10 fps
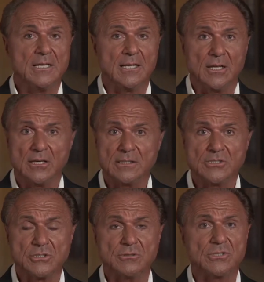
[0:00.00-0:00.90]
lung
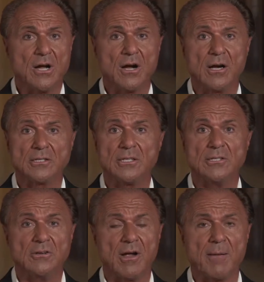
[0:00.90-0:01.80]
issues, heart,
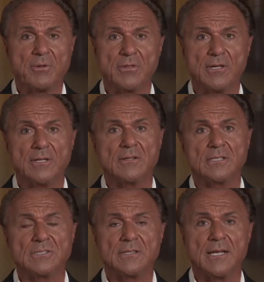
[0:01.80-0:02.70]
neuropathy, and
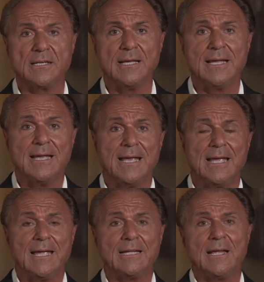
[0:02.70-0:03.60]
things like that
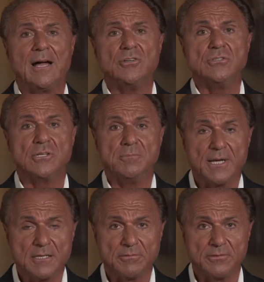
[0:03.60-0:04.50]
and how you can
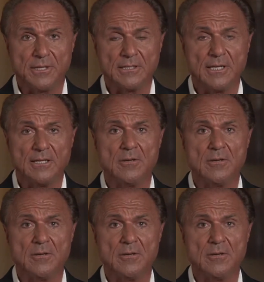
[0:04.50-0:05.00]
benefit